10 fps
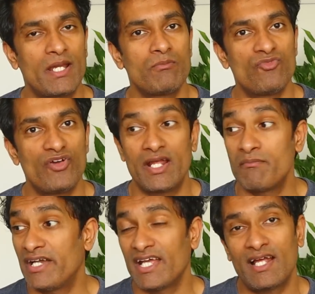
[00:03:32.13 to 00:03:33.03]
time when
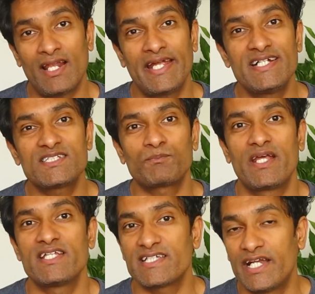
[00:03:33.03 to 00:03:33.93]
I'm at a client's
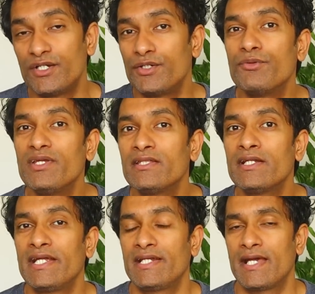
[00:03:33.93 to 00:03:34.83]
place and doing
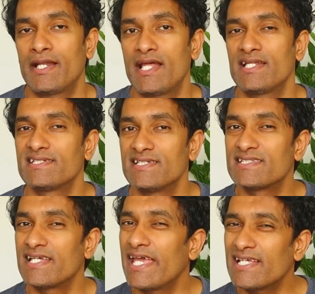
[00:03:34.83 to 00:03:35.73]
the data
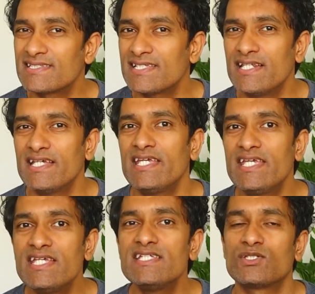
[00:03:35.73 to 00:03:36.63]
analysis, Excel
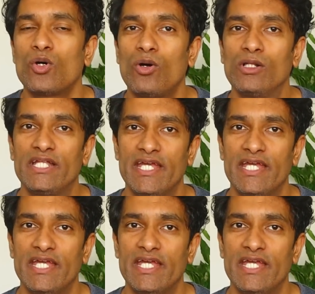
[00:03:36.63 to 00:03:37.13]
is all